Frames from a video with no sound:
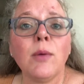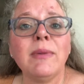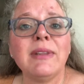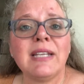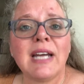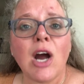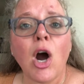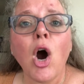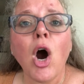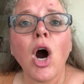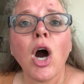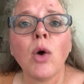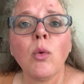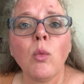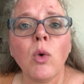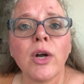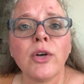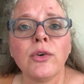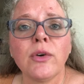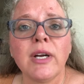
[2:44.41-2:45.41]
but they are
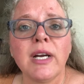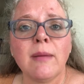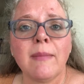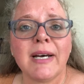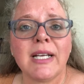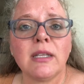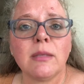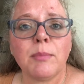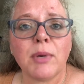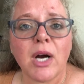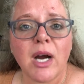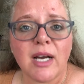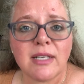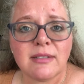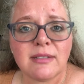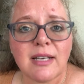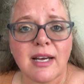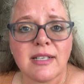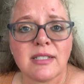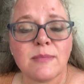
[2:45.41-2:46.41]
wondering about the
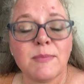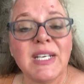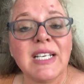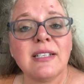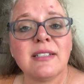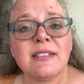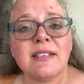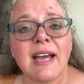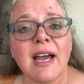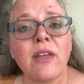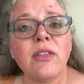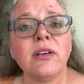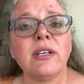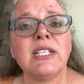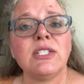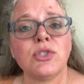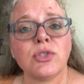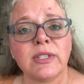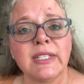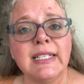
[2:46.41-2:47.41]
process because now they're
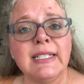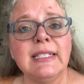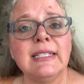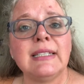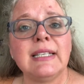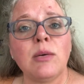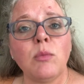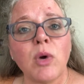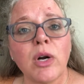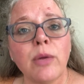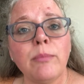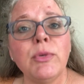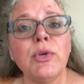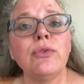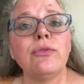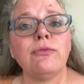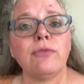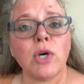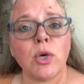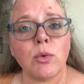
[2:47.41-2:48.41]
intrigued and they want to
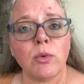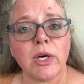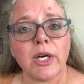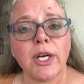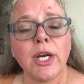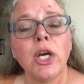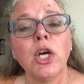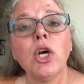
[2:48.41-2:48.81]
move forward.